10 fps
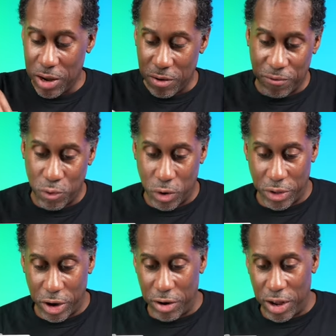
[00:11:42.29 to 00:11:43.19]
for
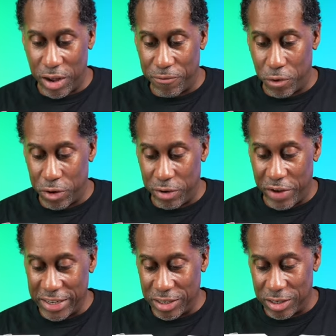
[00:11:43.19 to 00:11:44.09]
their, uh, for their
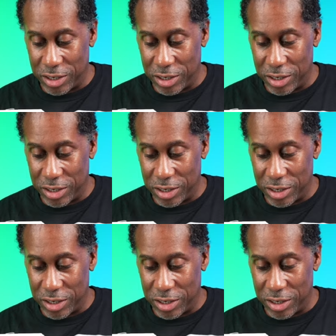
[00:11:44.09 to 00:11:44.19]
devices.